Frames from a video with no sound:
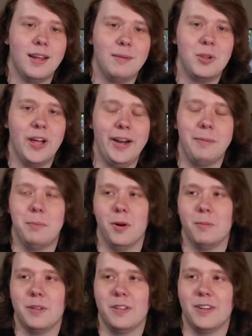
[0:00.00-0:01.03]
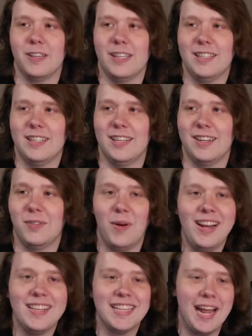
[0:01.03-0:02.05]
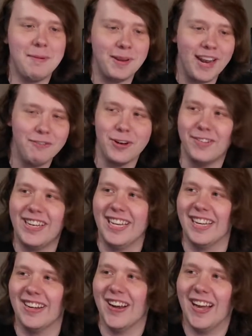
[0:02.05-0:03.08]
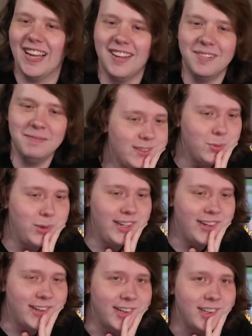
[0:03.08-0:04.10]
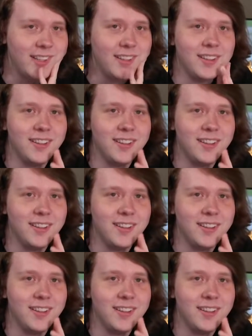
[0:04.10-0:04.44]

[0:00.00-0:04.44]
I'm glad I burped during that take. Why does it happen every video? It's weird.